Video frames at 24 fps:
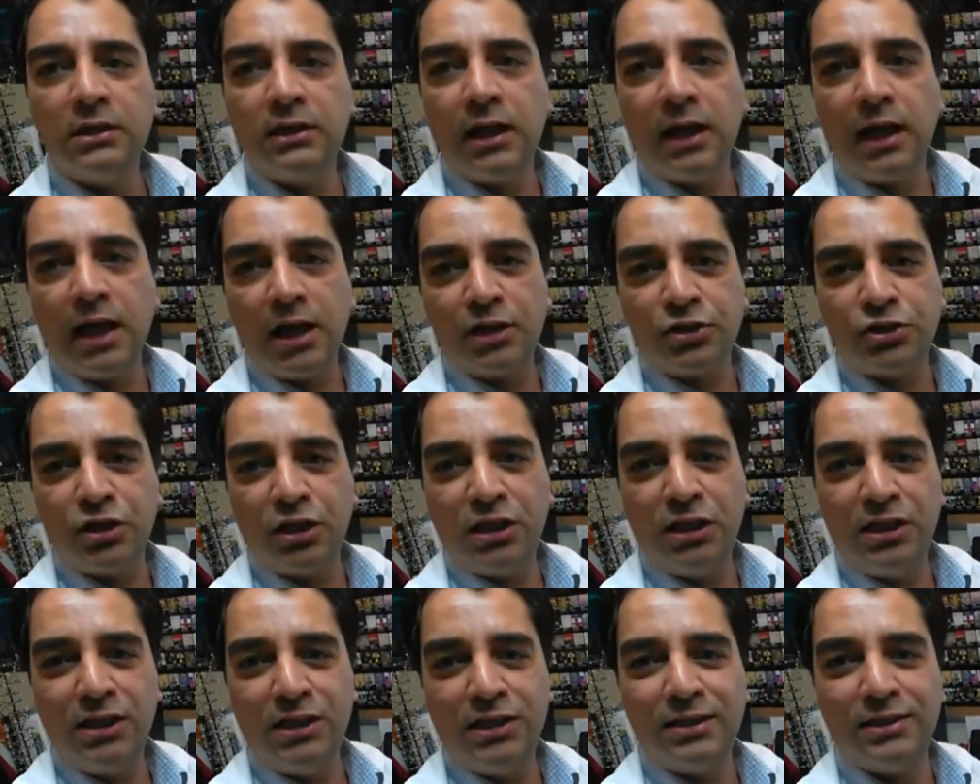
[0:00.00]
can
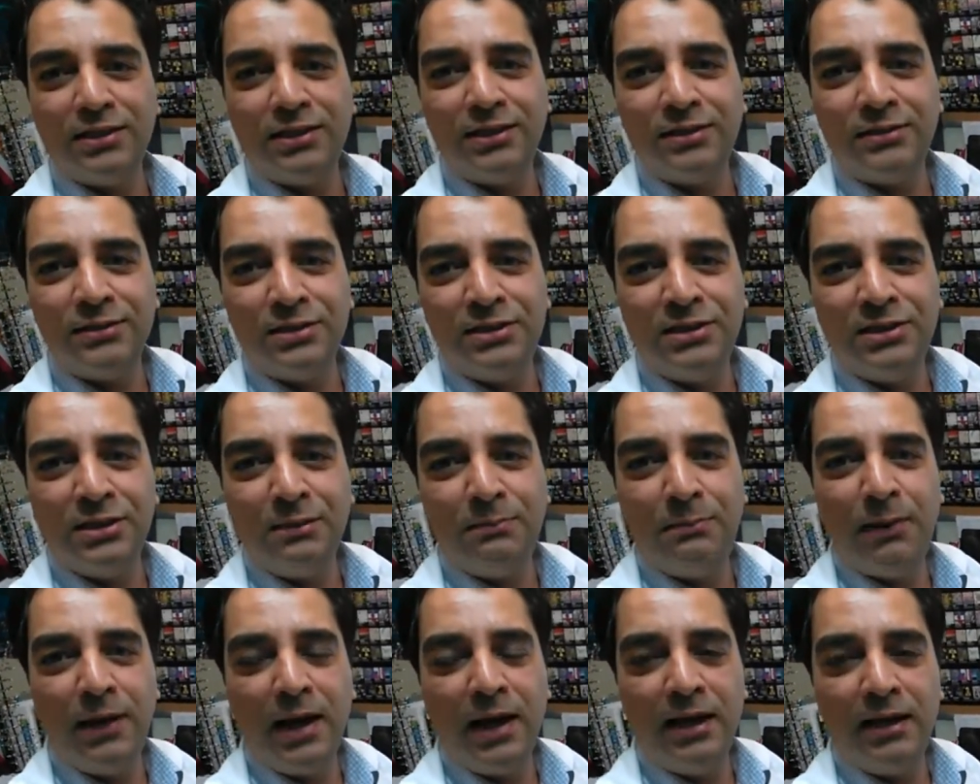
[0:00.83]
actually
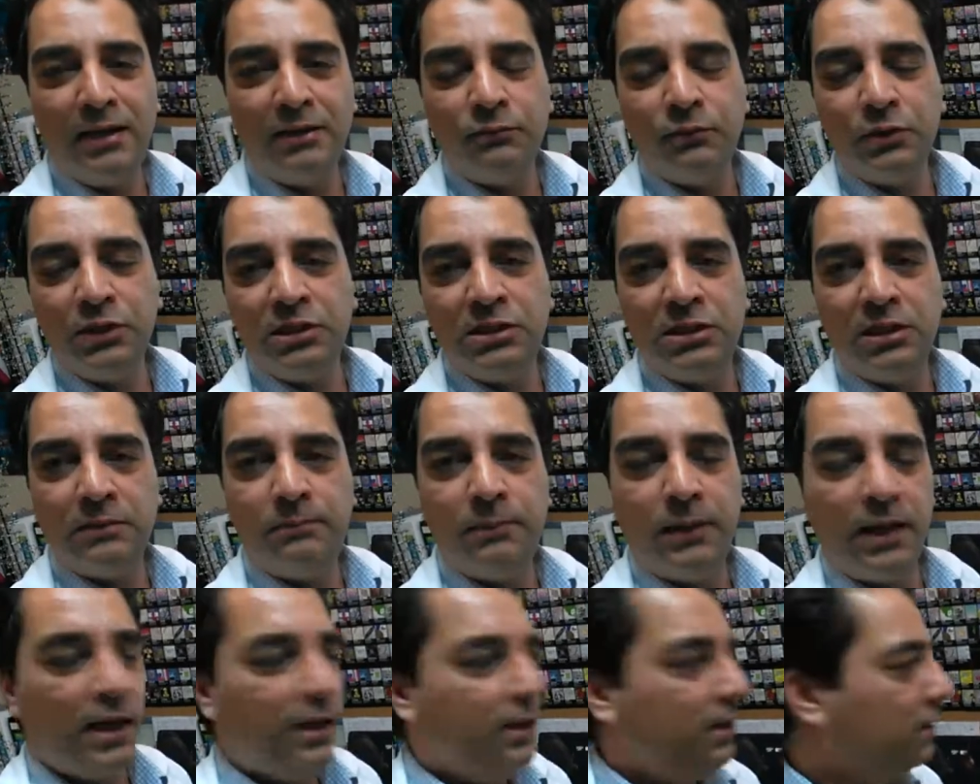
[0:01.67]

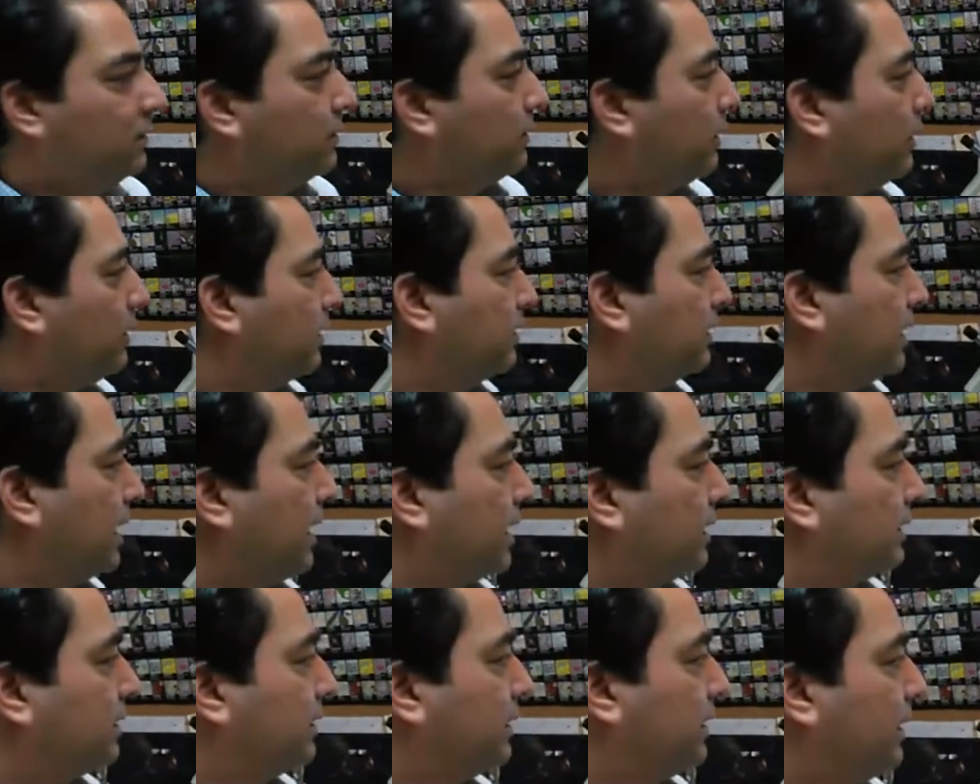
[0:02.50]
depend on
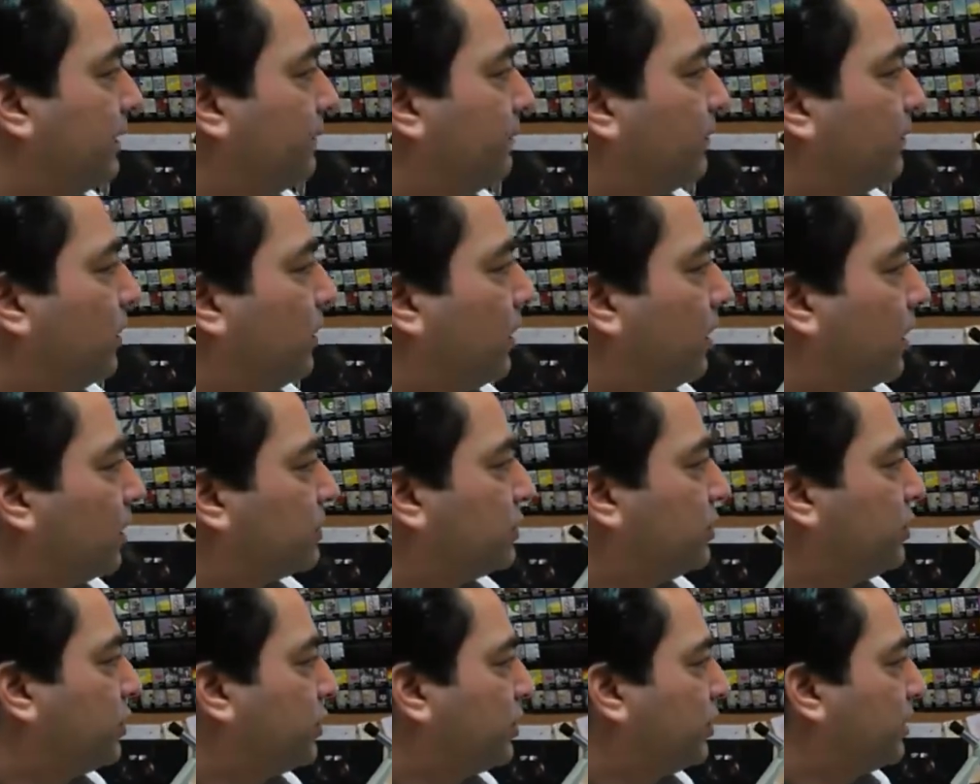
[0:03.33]
that
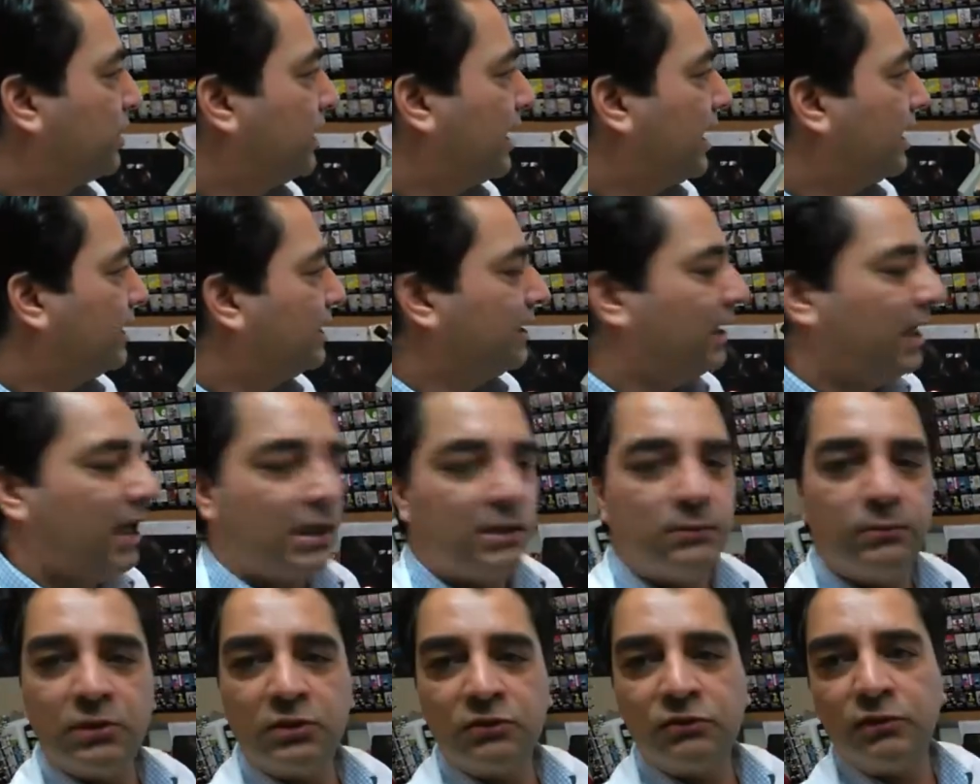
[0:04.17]
oxygen and the
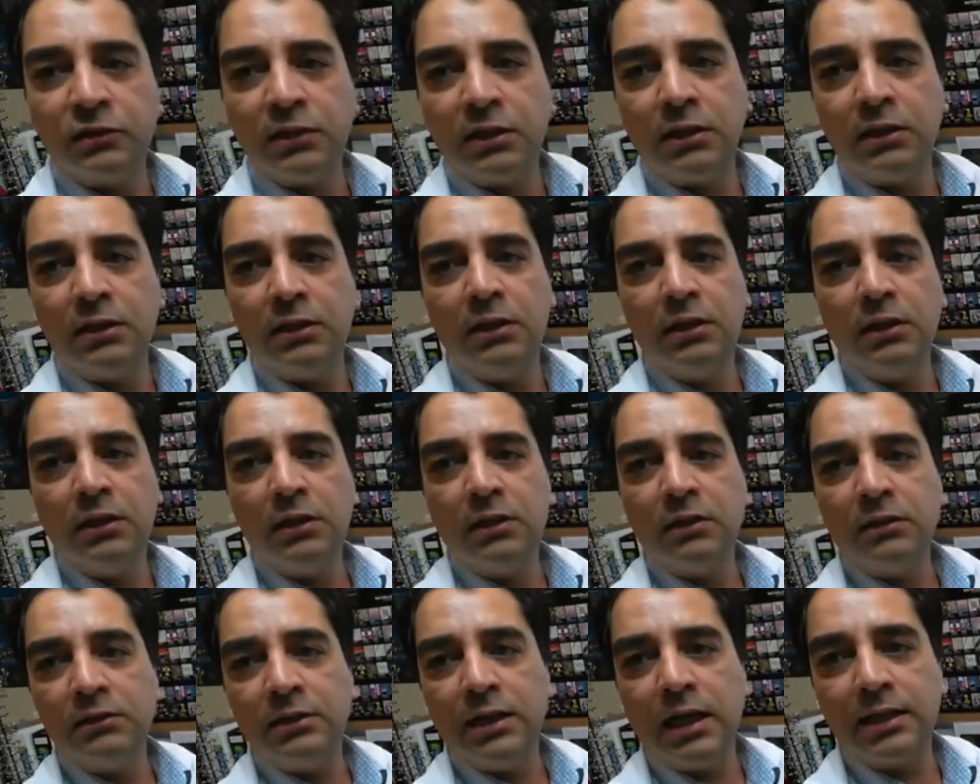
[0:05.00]
atmosphere
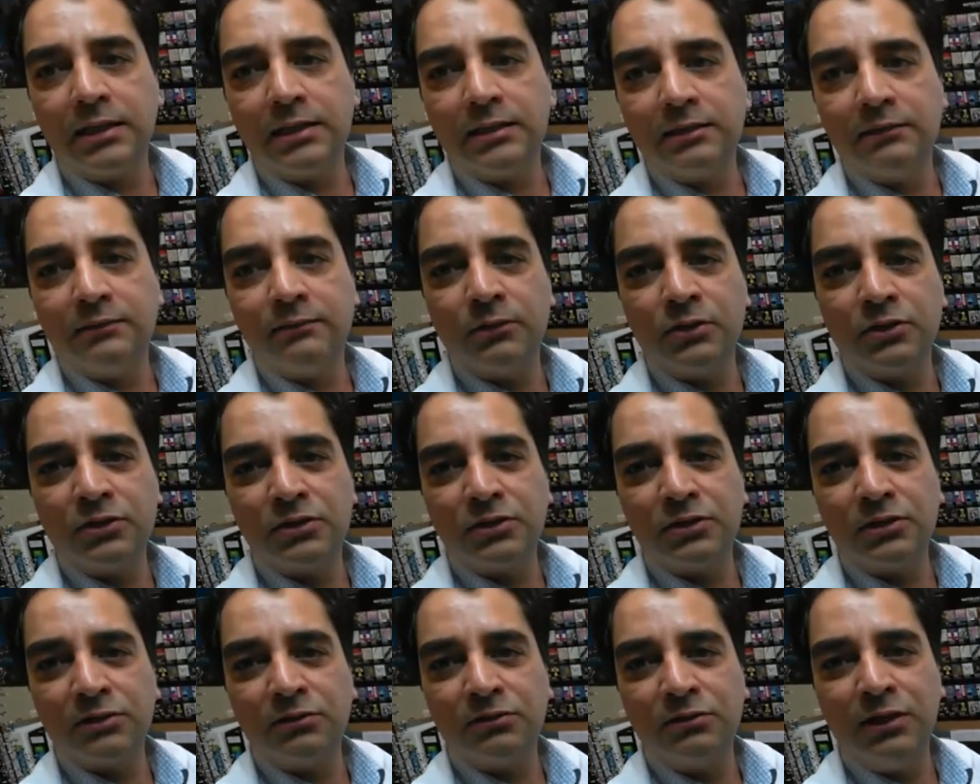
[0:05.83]
that
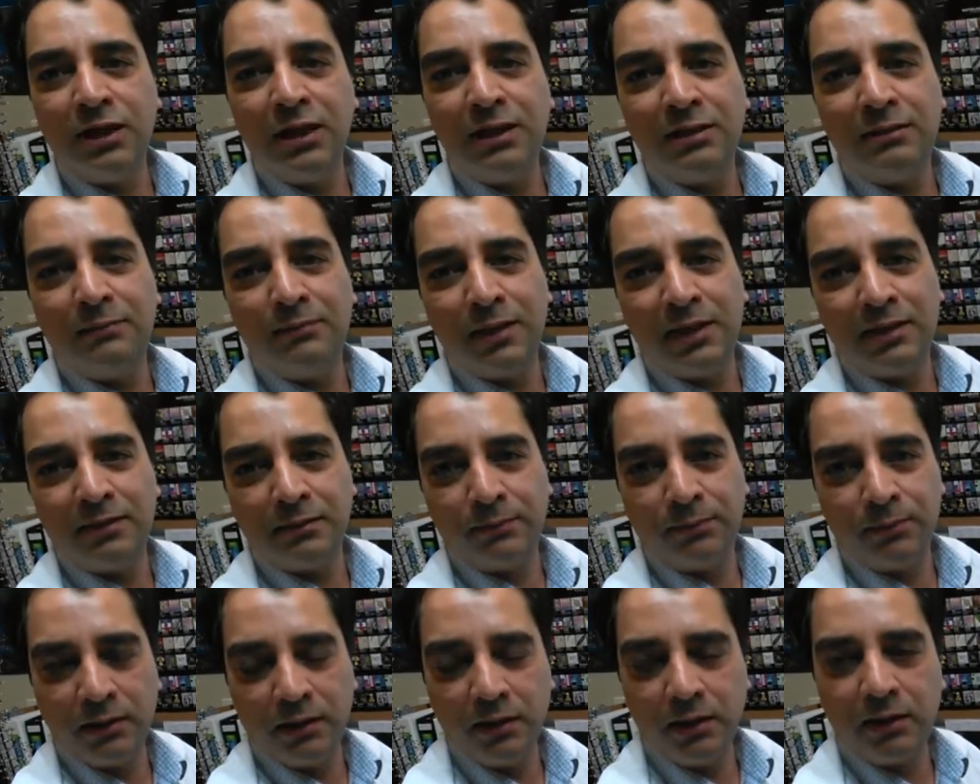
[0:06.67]
was created by
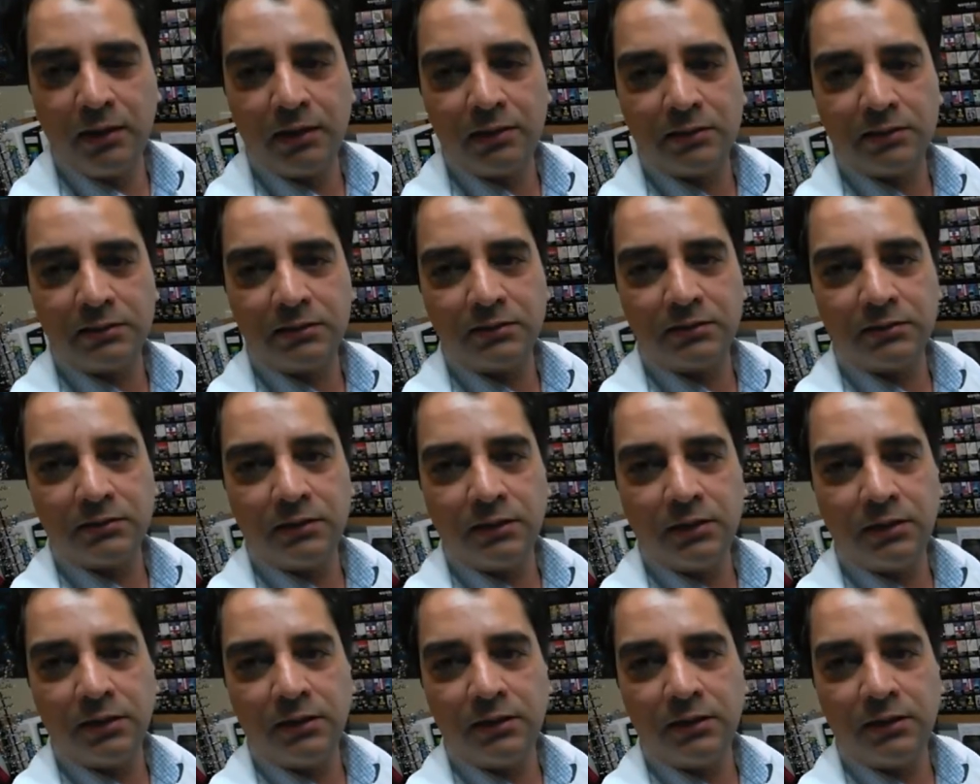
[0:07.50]
the plants